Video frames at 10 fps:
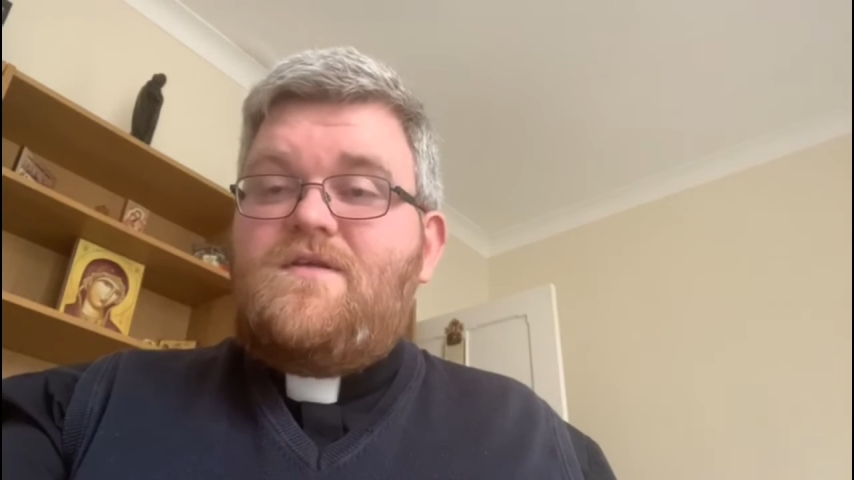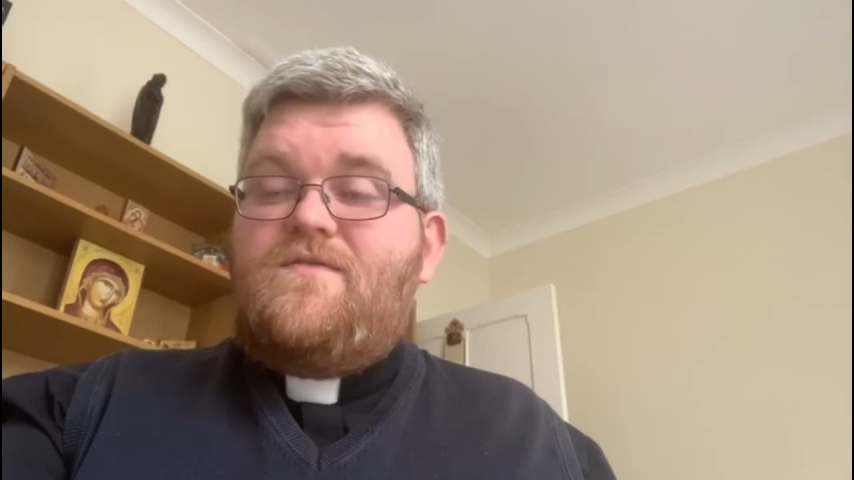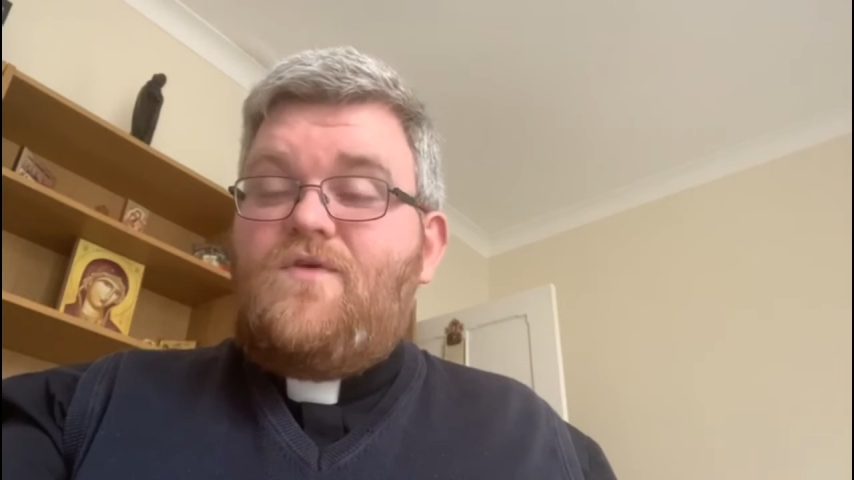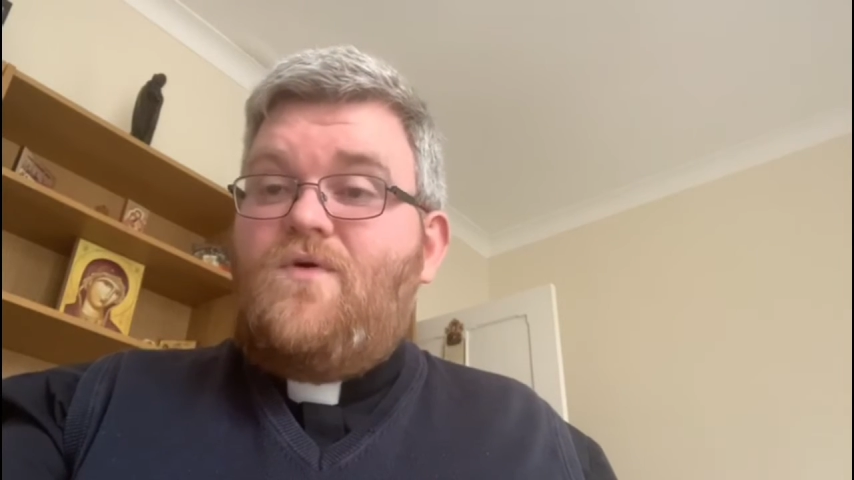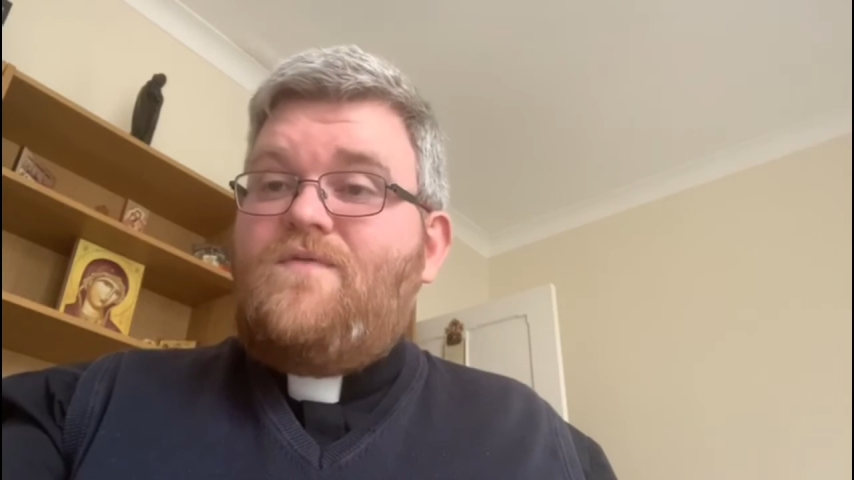that
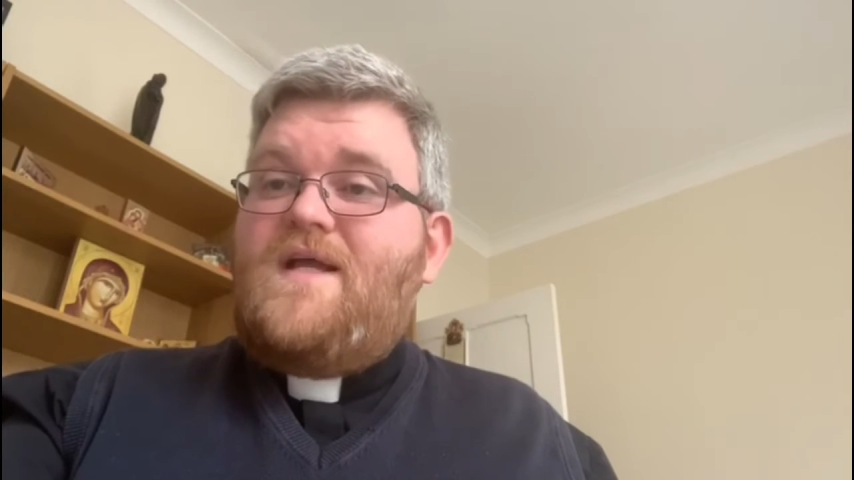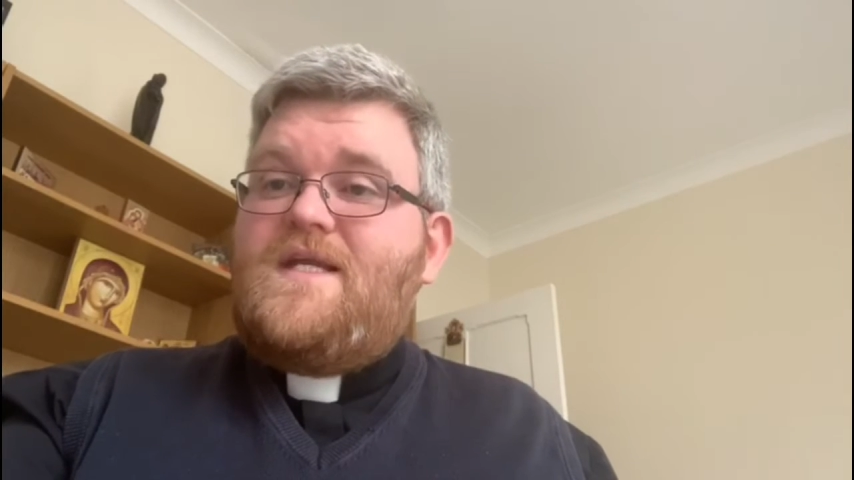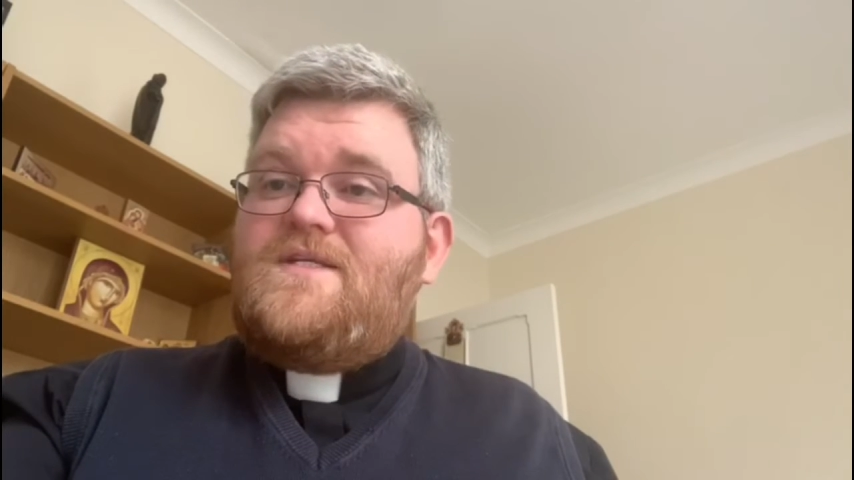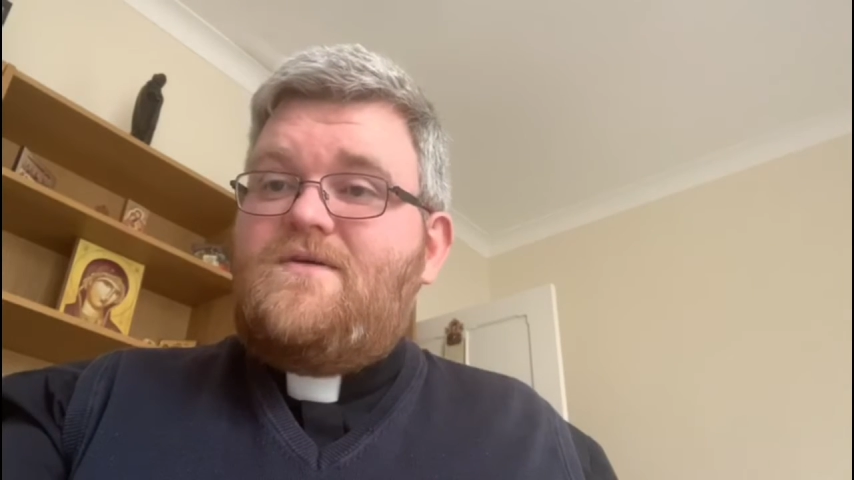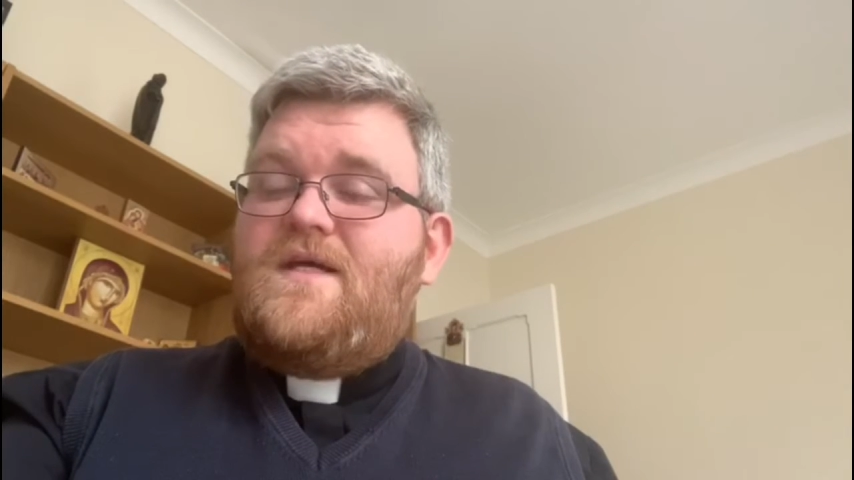have
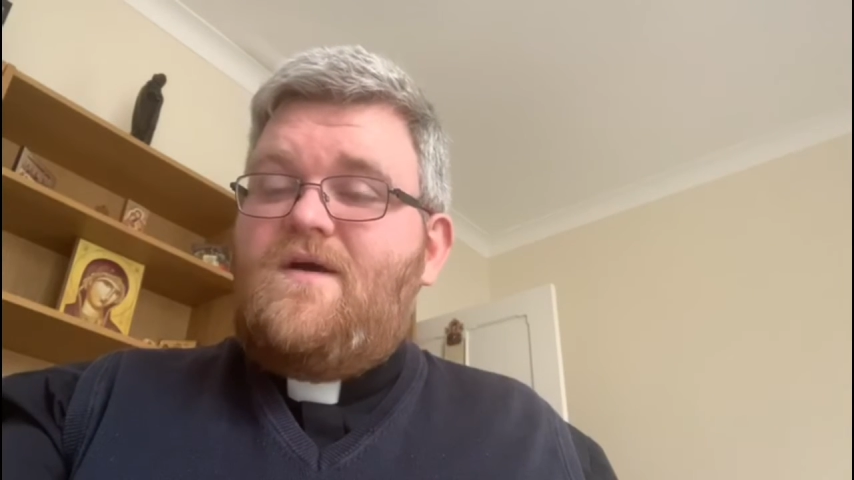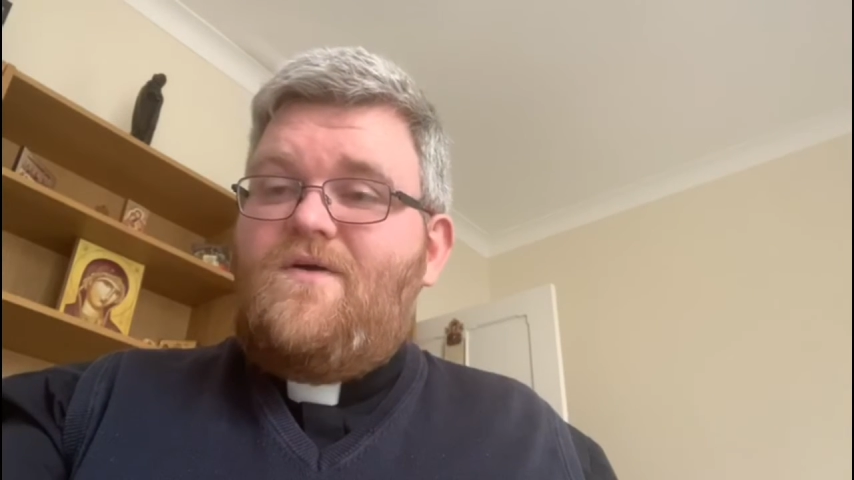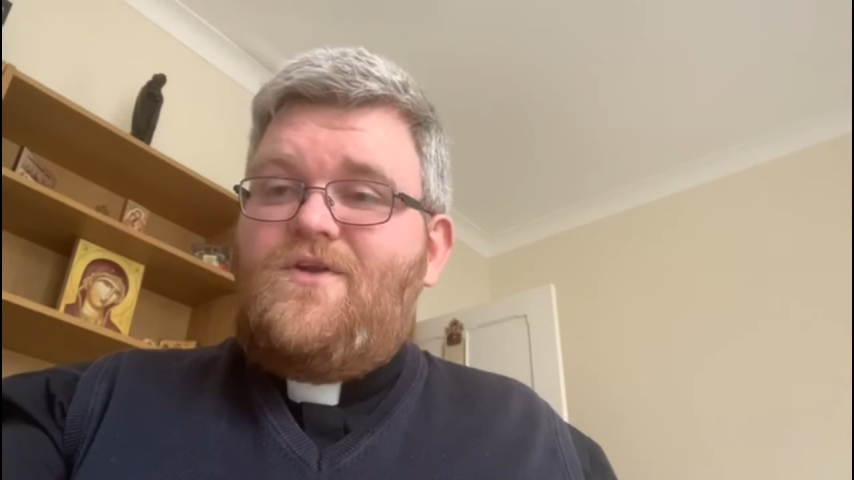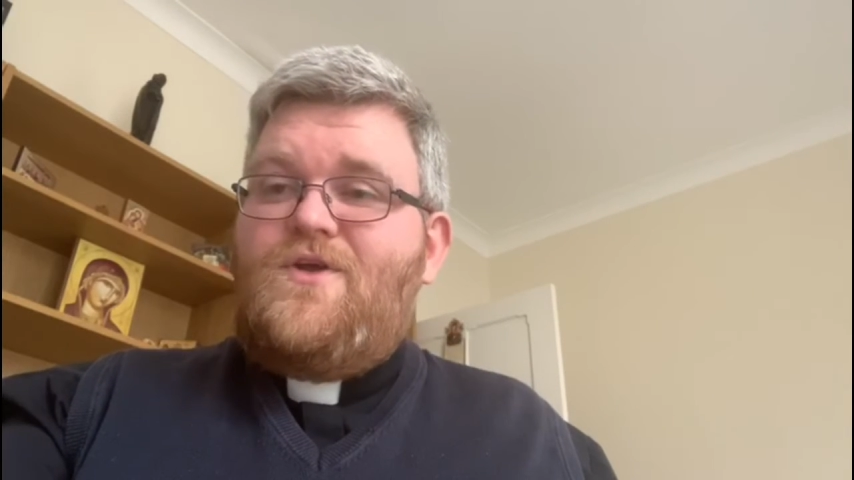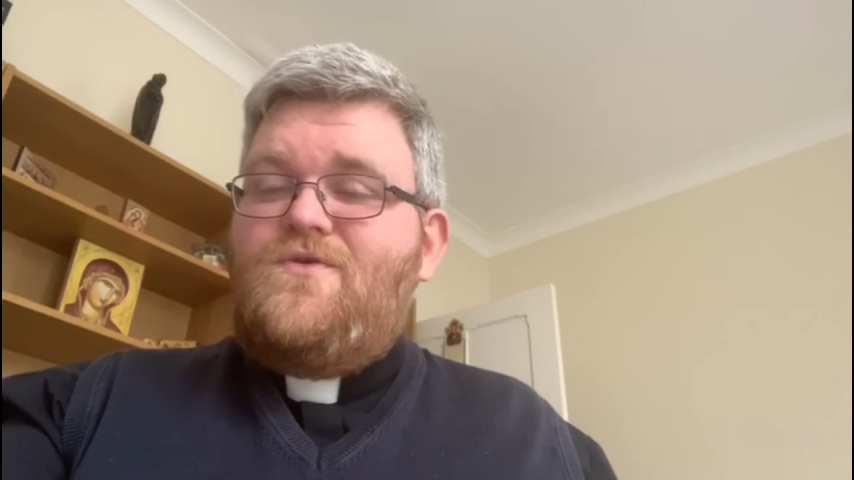already done it
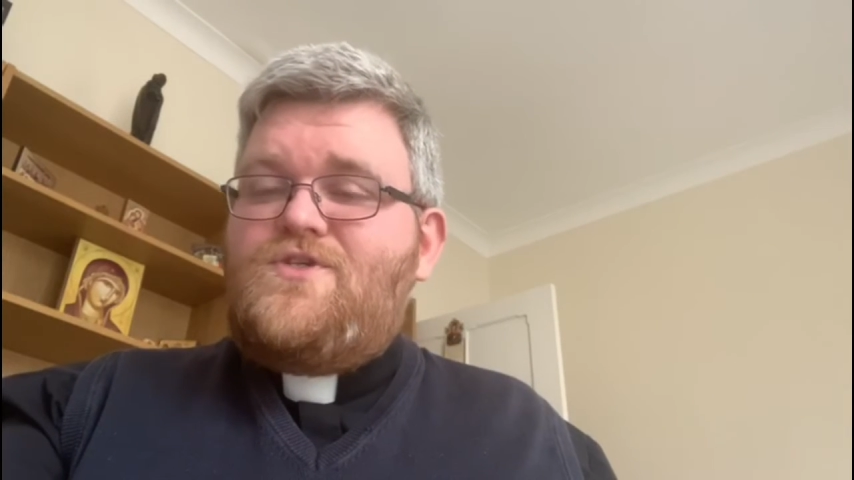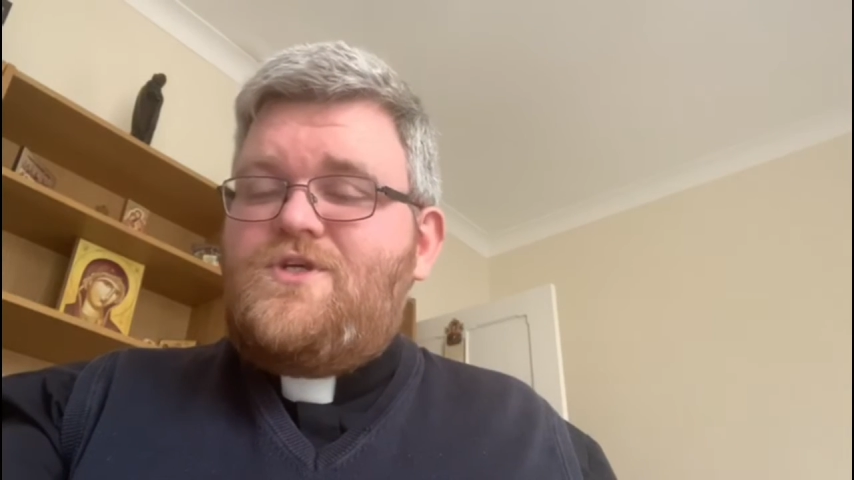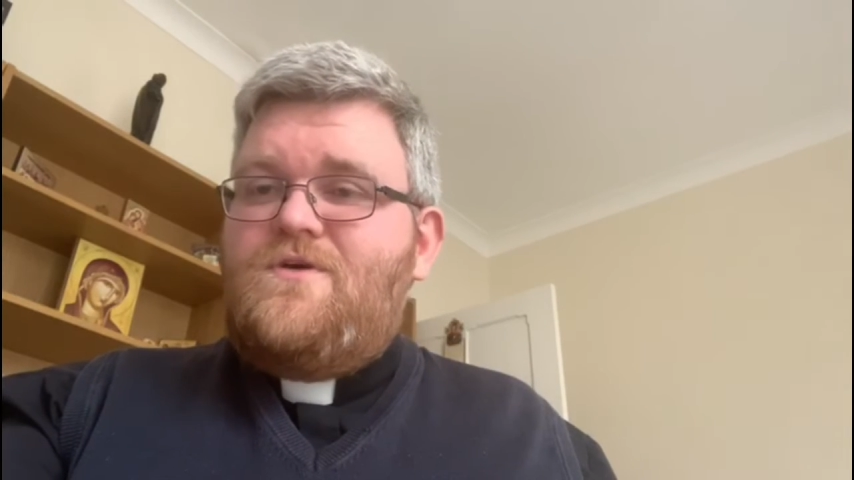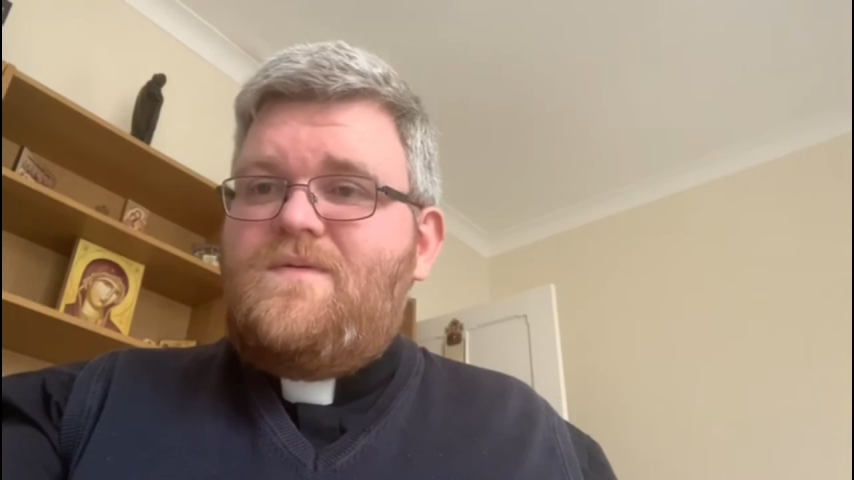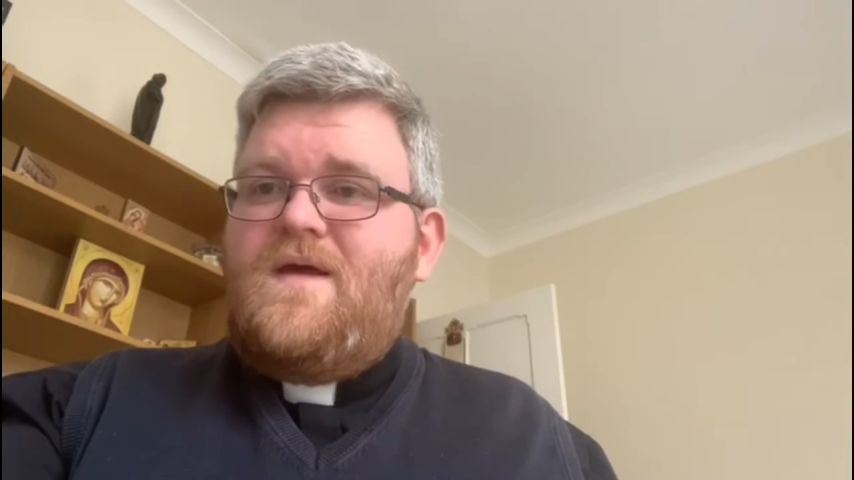on
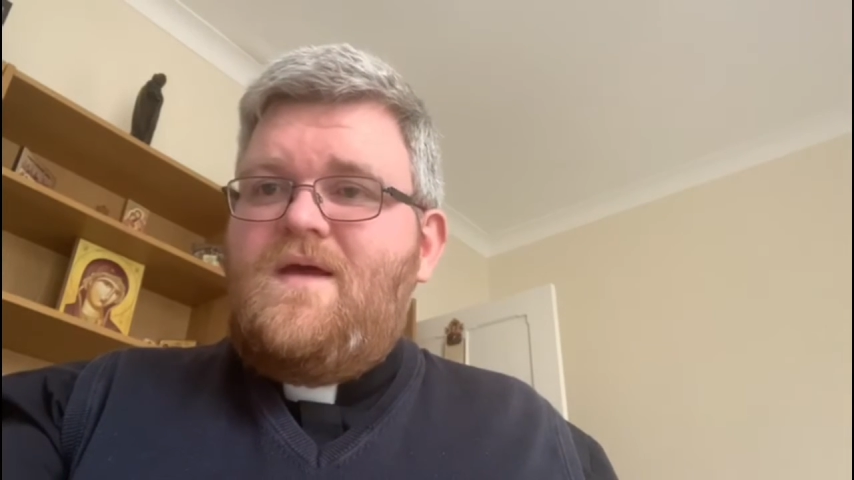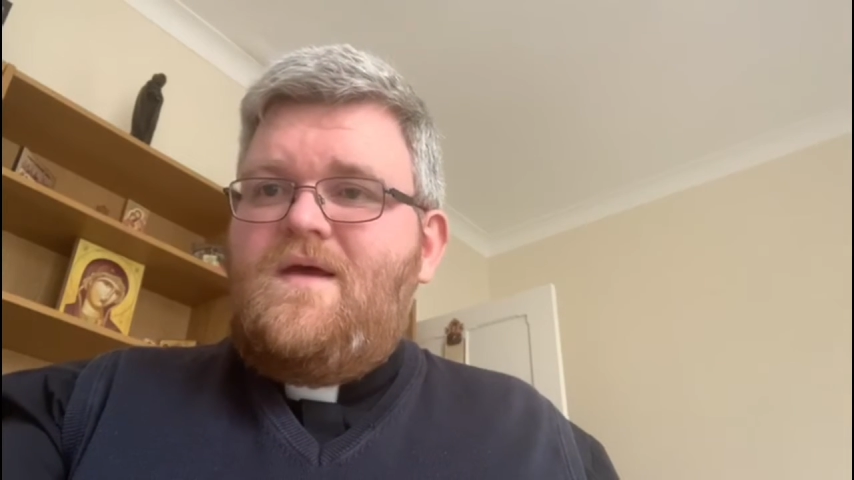YouTube